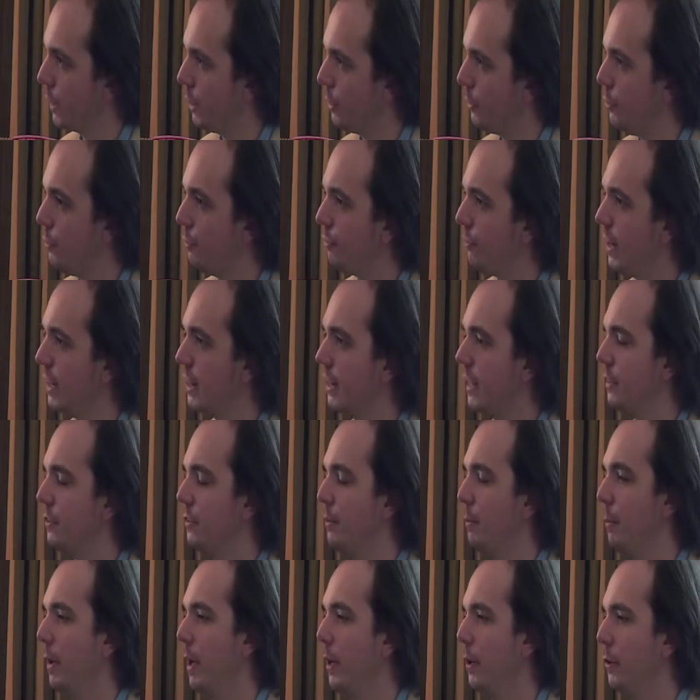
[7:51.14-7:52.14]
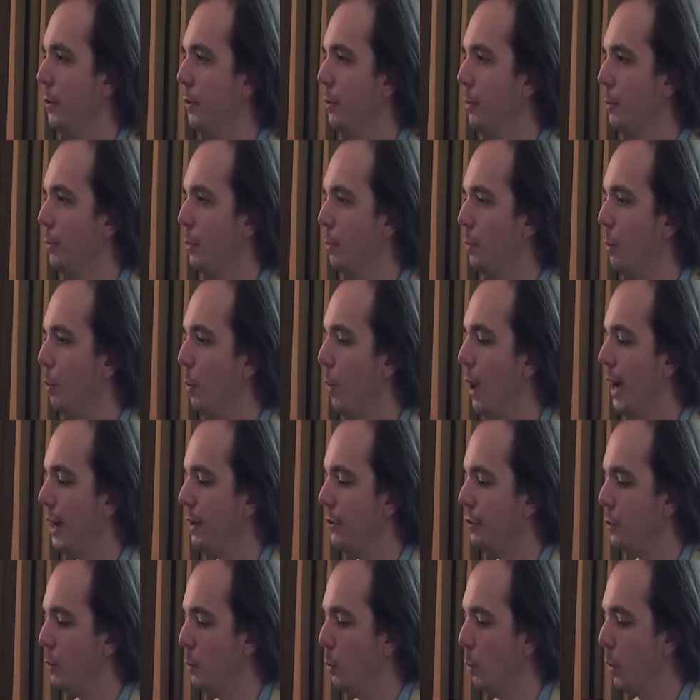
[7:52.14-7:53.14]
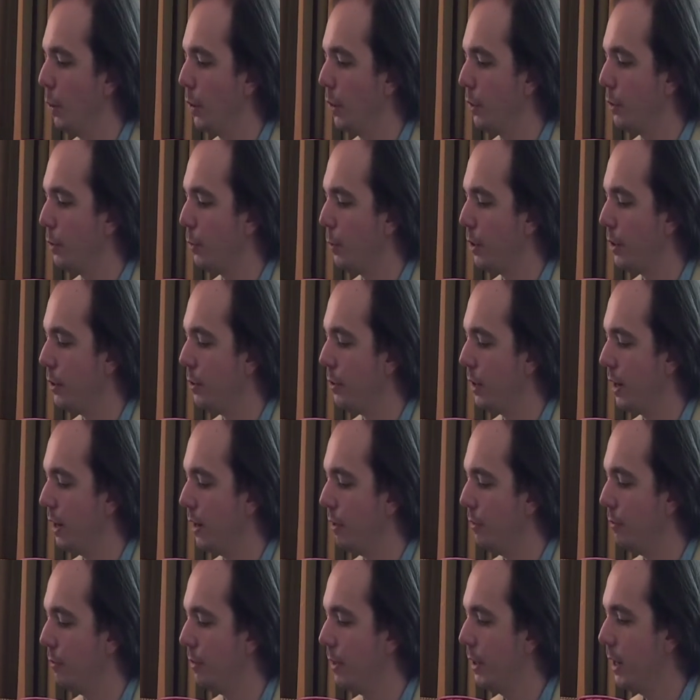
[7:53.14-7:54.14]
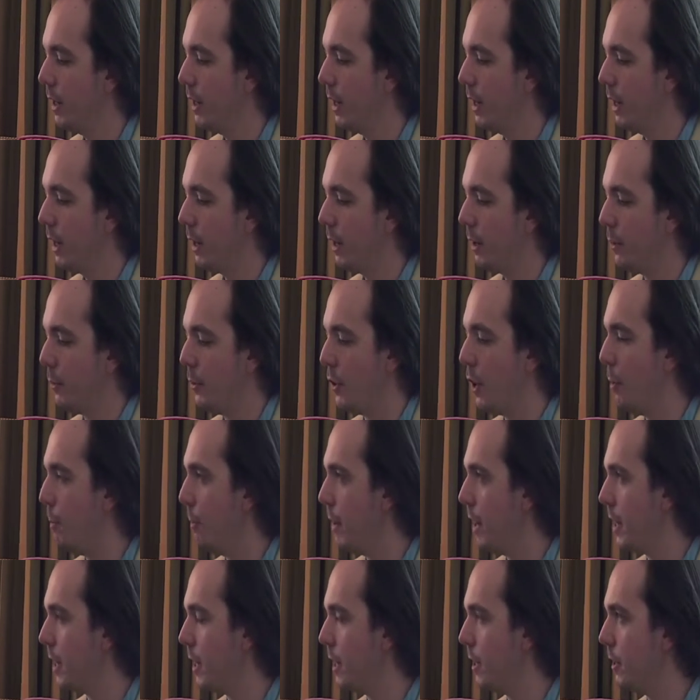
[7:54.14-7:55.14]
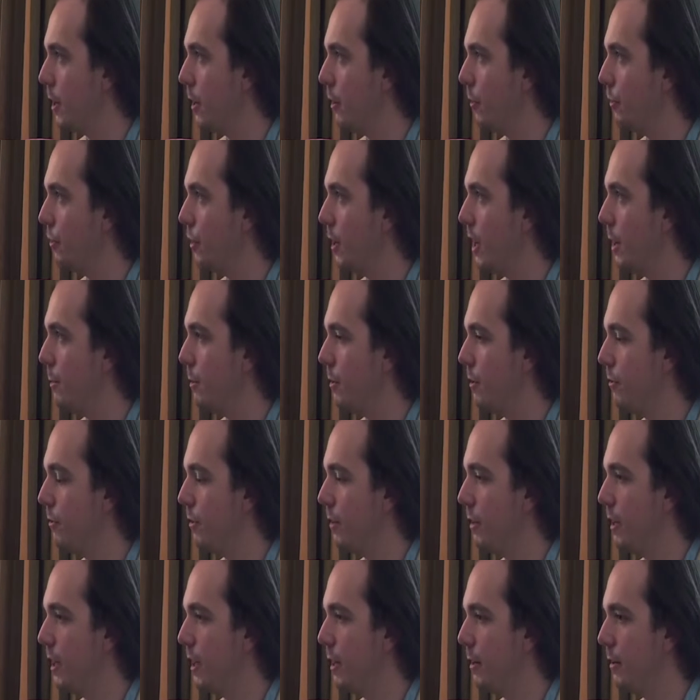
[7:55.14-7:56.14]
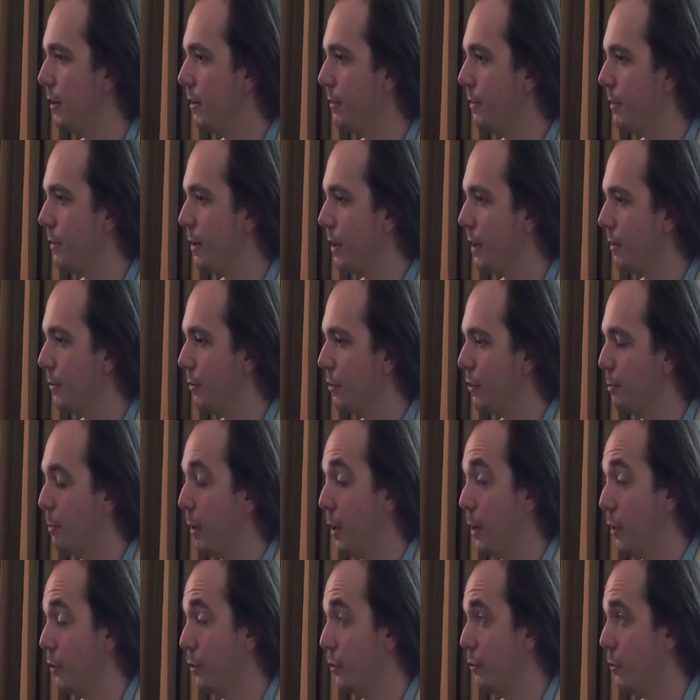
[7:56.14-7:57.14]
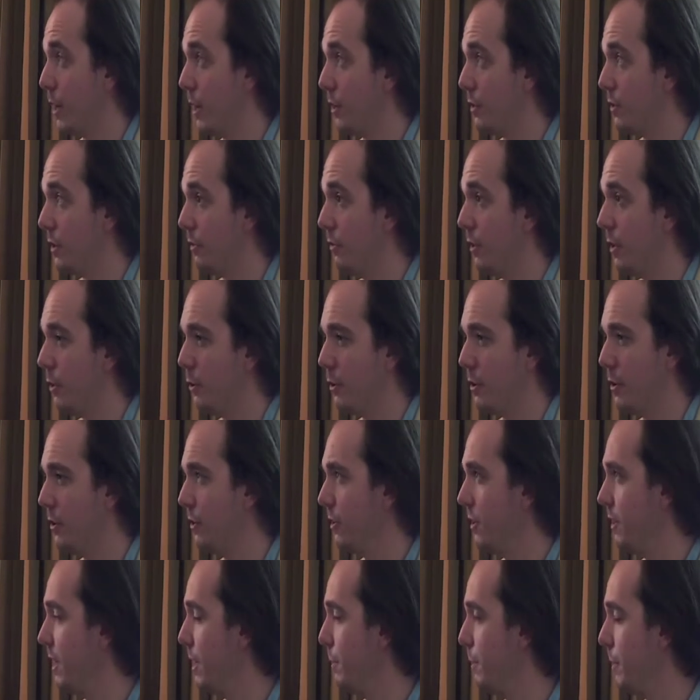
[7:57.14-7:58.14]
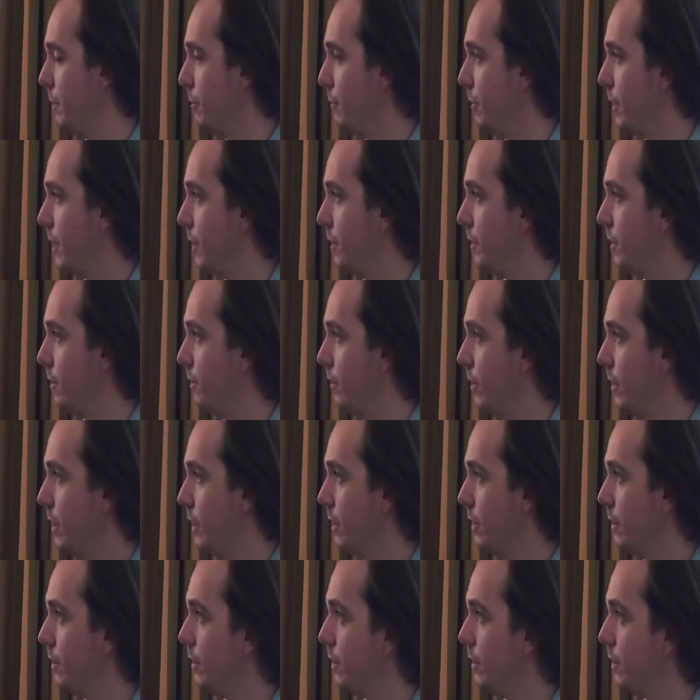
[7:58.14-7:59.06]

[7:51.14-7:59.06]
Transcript: Do you find that's a better way to work when you have no money and no time? Do you feel that sparks creativity, or does it limit creativity?